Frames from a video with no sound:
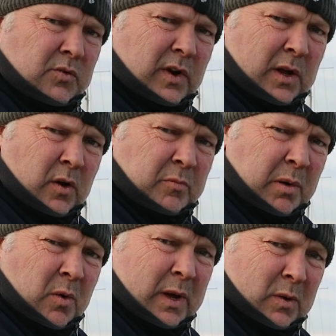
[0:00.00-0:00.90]
Drilling off
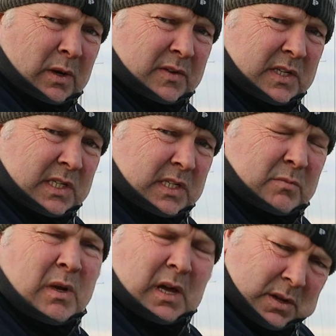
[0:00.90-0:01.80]
pole hill lift
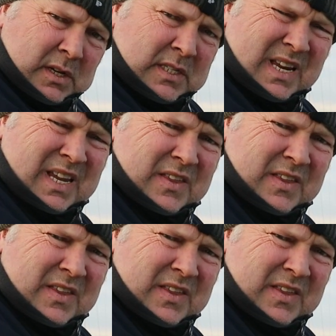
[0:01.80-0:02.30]
system, take